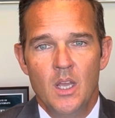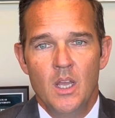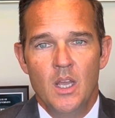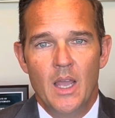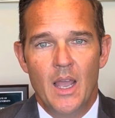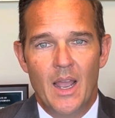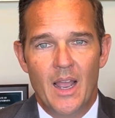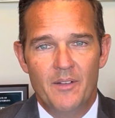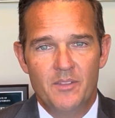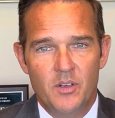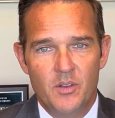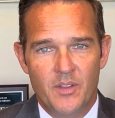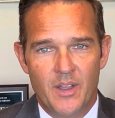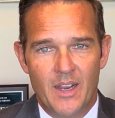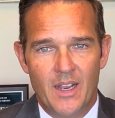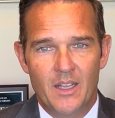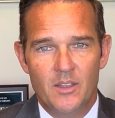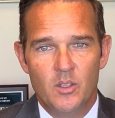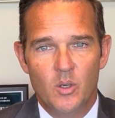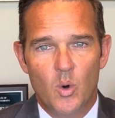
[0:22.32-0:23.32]
After
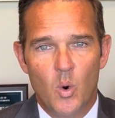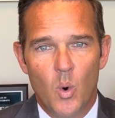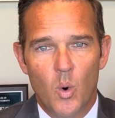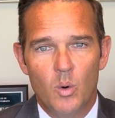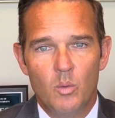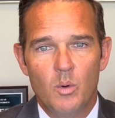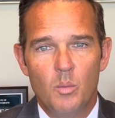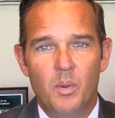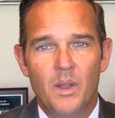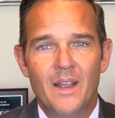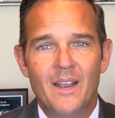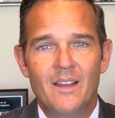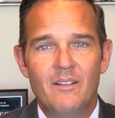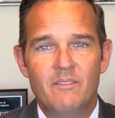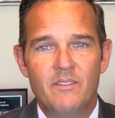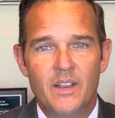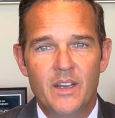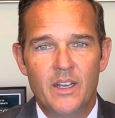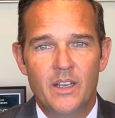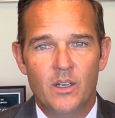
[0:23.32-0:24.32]
that, the court will play a
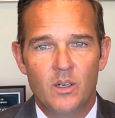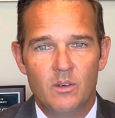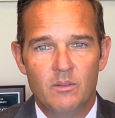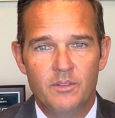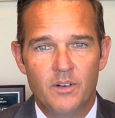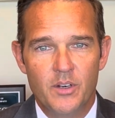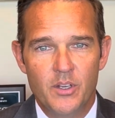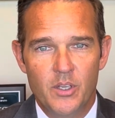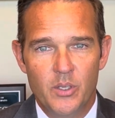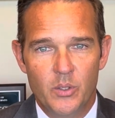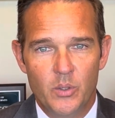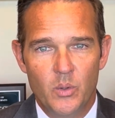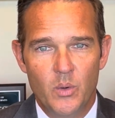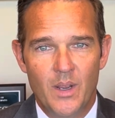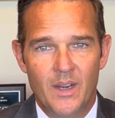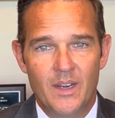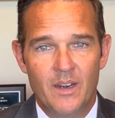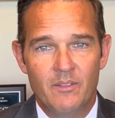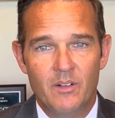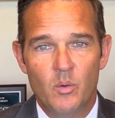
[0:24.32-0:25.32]
video for you
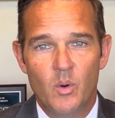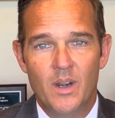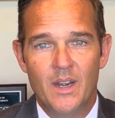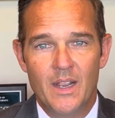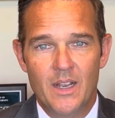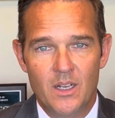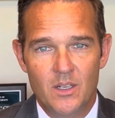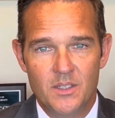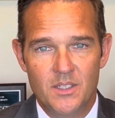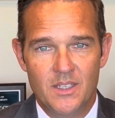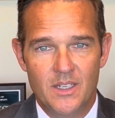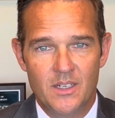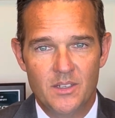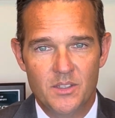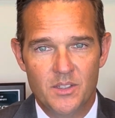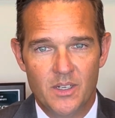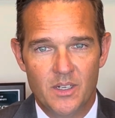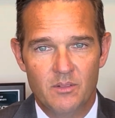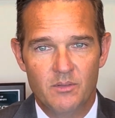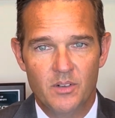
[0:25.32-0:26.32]
and everyone else that is
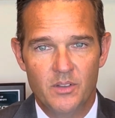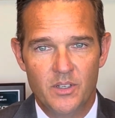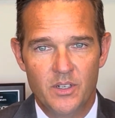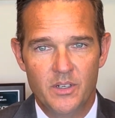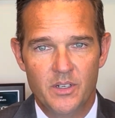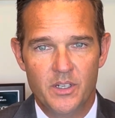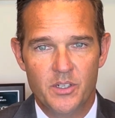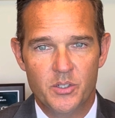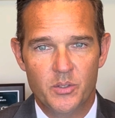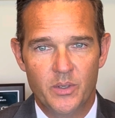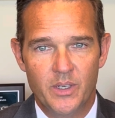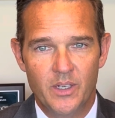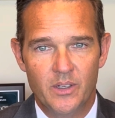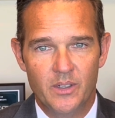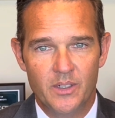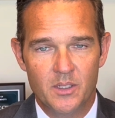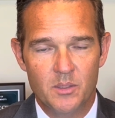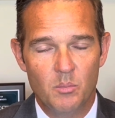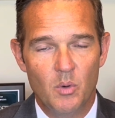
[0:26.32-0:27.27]
there for their initial hearings.